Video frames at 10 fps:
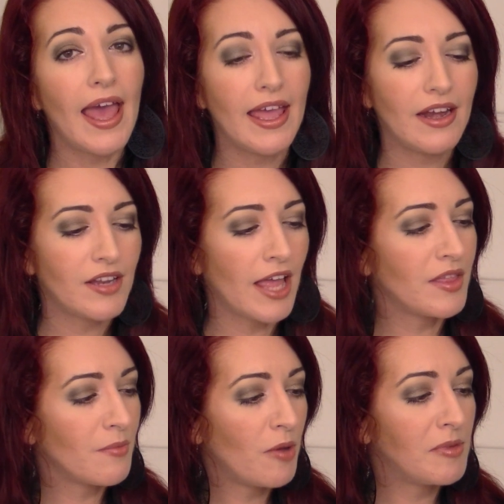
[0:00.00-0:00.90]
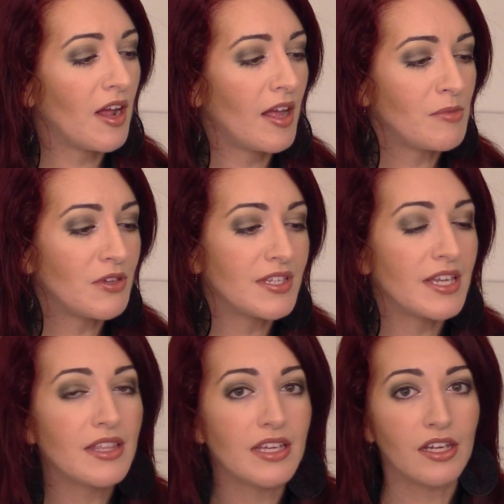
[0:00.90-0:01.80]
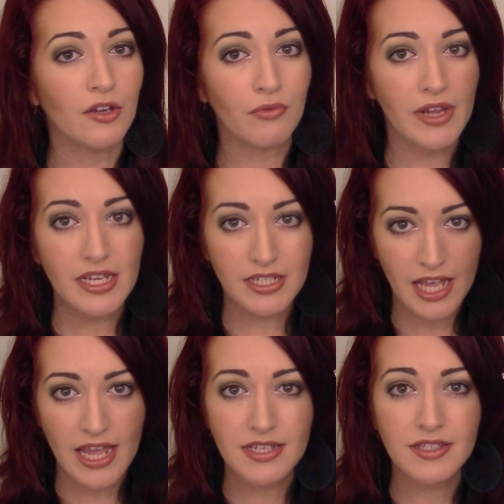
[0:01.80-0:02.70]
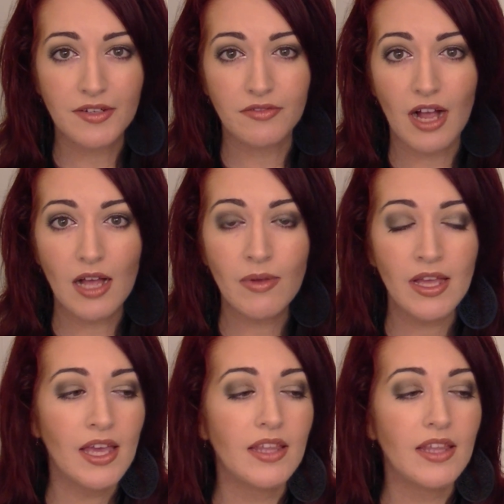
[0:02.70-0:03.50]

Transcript: and at the moment I'm using the green tea scrub.